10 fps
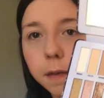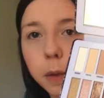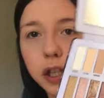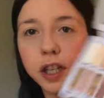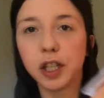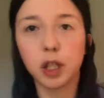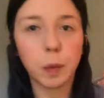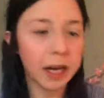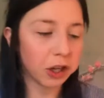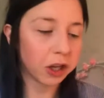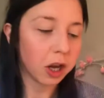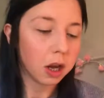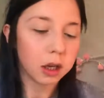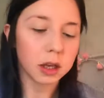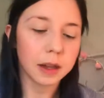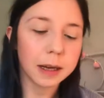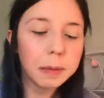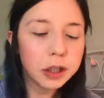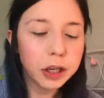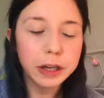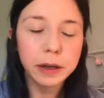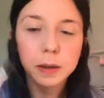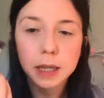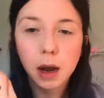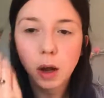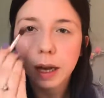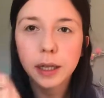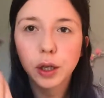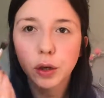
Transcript: which is Swish. So I think I'm just gonna use that on like the